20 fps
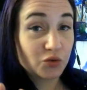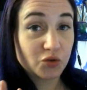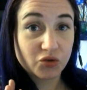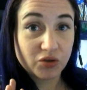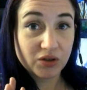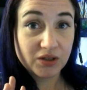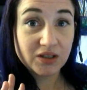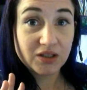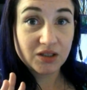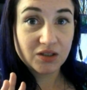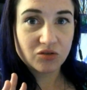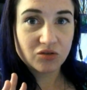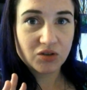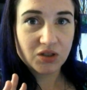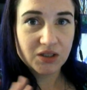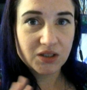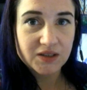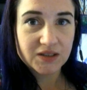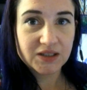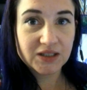your trending
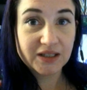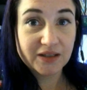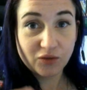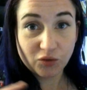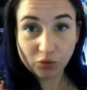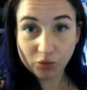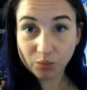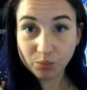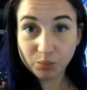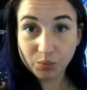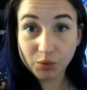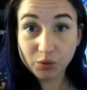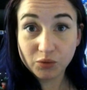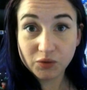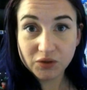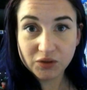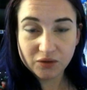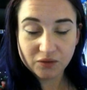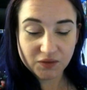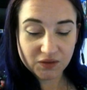drinks to give you a
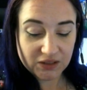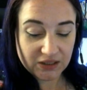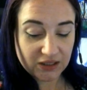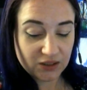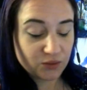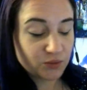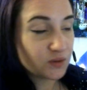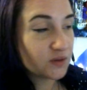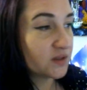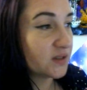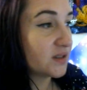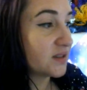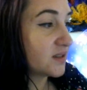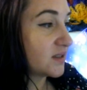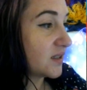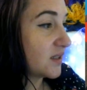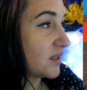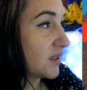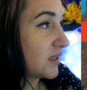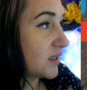boost of sales,
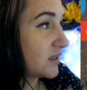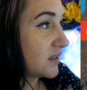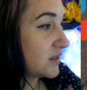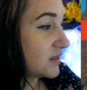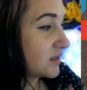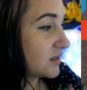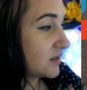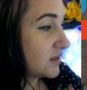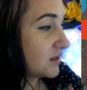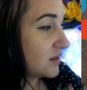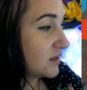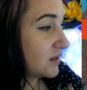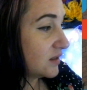things like that.